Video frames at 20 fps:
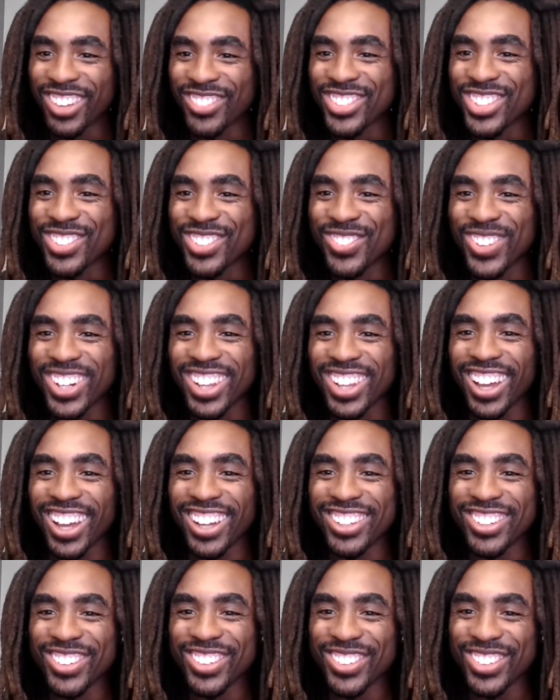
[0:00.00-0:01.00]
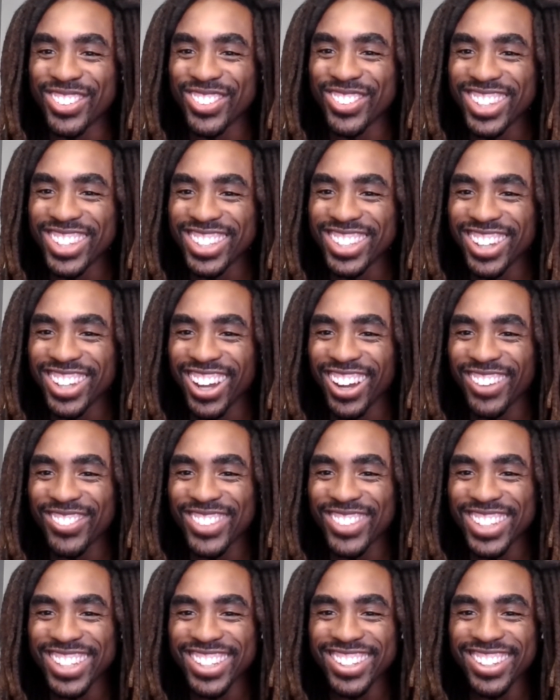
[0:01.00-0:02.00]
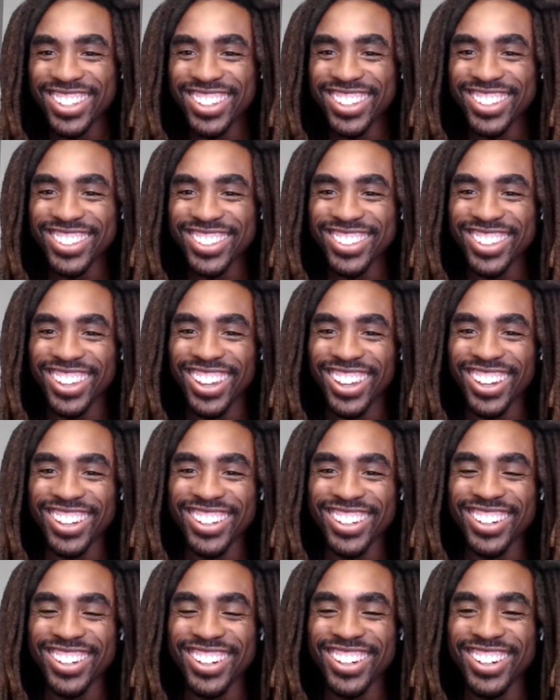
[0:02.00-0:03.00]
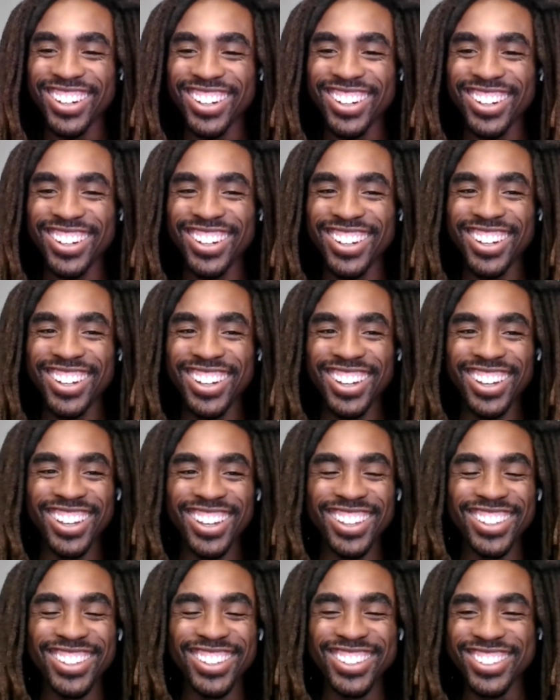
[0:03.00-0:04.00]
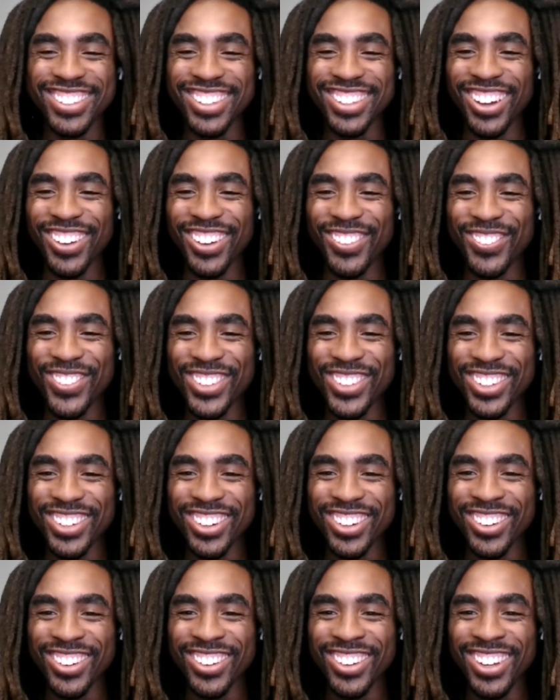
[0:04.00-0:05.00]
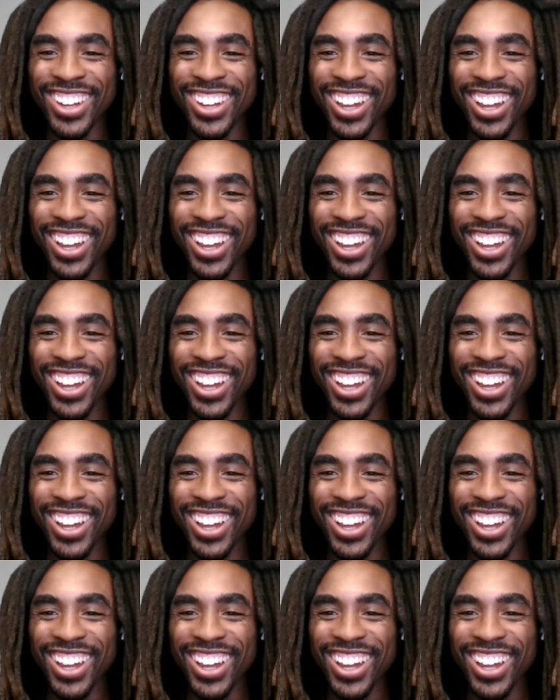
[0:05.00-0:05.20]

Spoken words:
I'm super glad you're really diving into this like this stuff, you know?